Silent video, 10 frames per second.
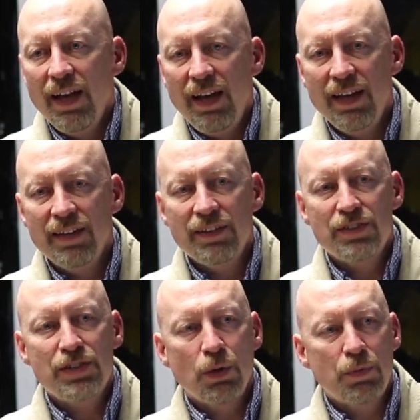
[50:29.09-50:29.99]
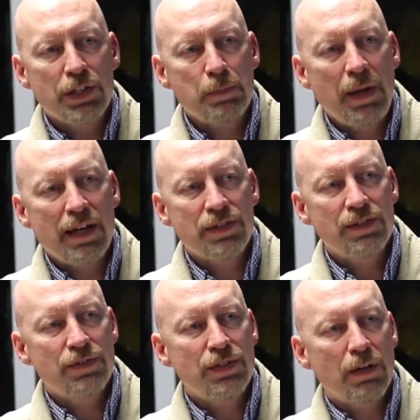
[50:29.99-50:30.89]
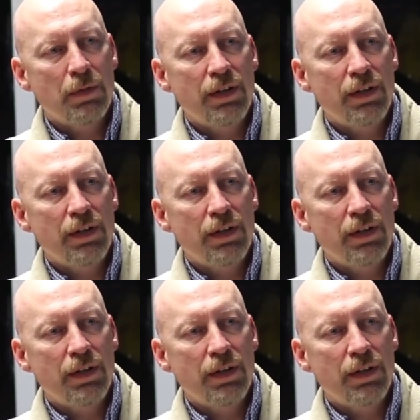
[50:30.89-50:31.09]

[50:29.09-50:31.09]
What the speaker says: And so this past summer,